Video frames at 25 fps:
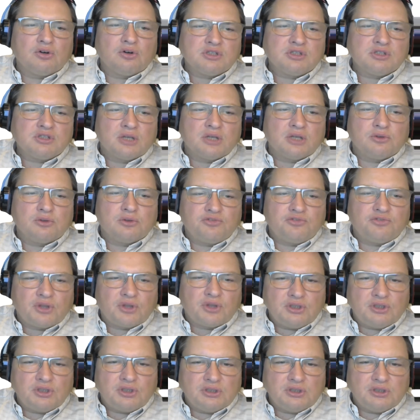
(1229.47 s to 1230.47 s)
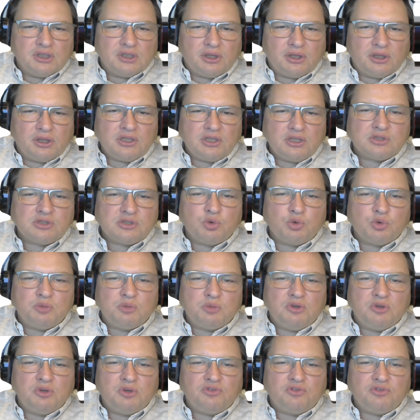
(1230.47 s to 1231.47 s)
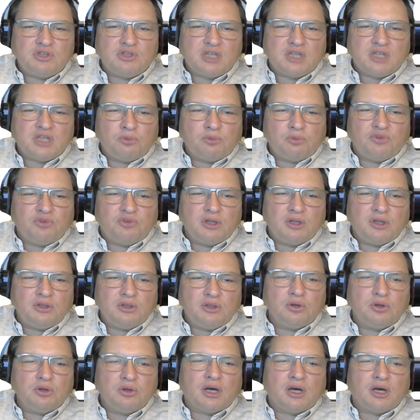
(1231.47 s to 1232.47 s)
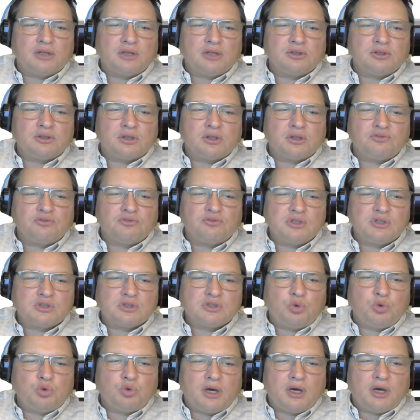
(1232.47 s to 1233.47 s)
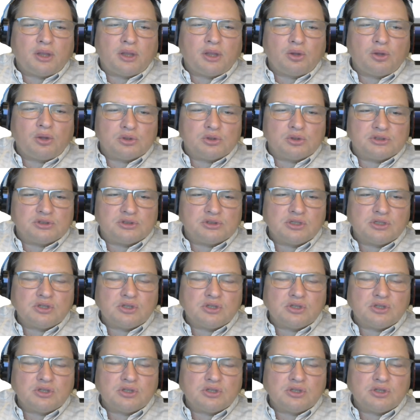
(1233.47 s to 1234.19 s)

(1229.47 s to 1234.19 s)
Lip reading: Cosine of 30 degrees will be the same value under the square root.